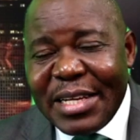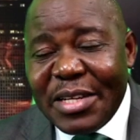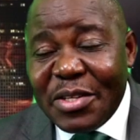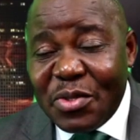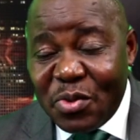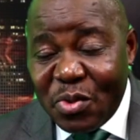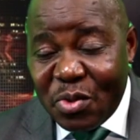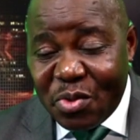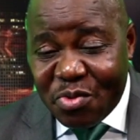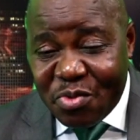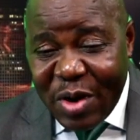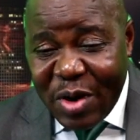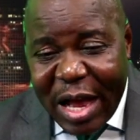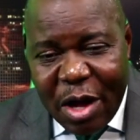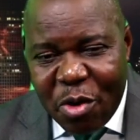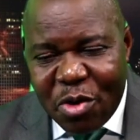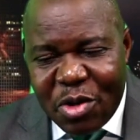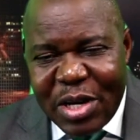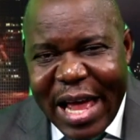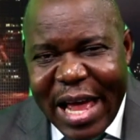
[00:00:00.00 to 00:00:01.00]
to
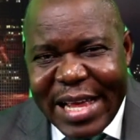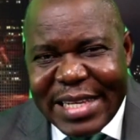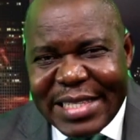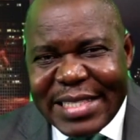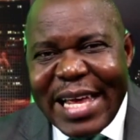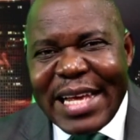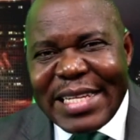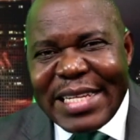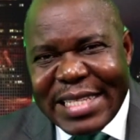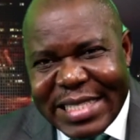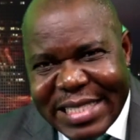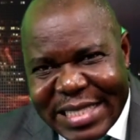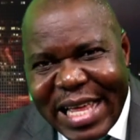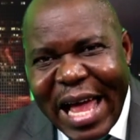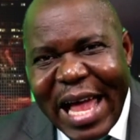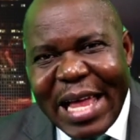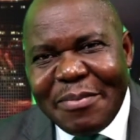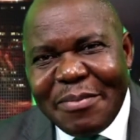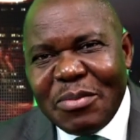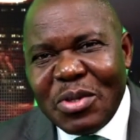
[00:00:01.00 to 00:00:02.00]
recognize that it is
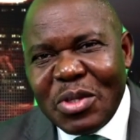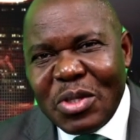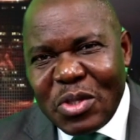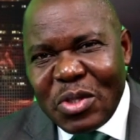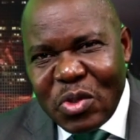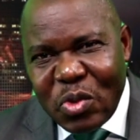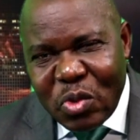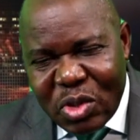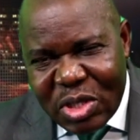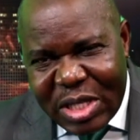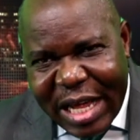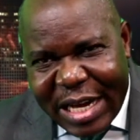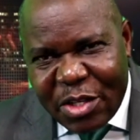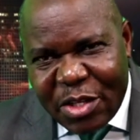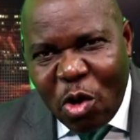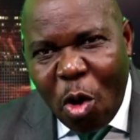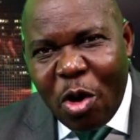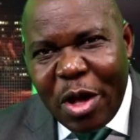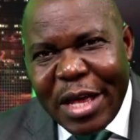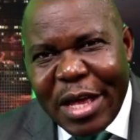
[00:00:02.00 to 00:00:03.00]
time to start
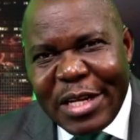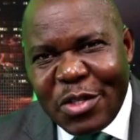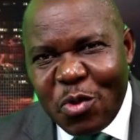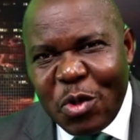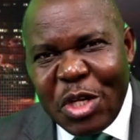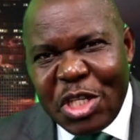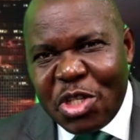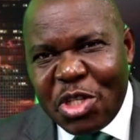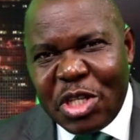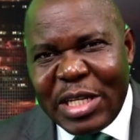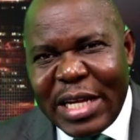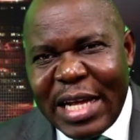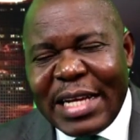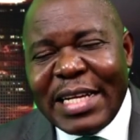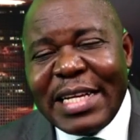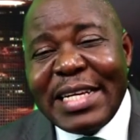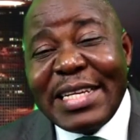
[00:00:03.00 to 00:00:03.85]
talking to each other.